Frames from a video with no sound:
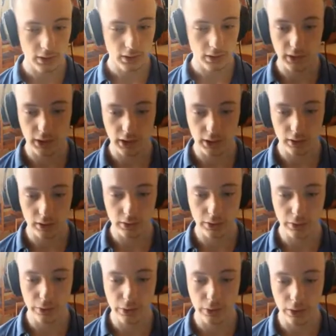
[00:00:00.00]
Let's see,
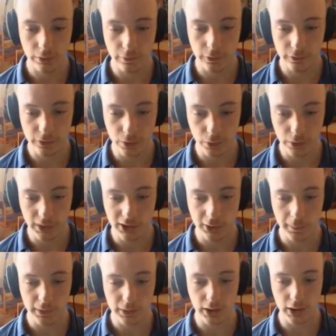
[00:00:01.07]
users of controls
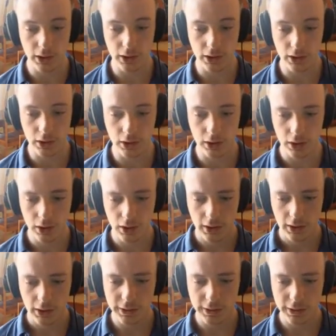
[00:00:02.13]
expect that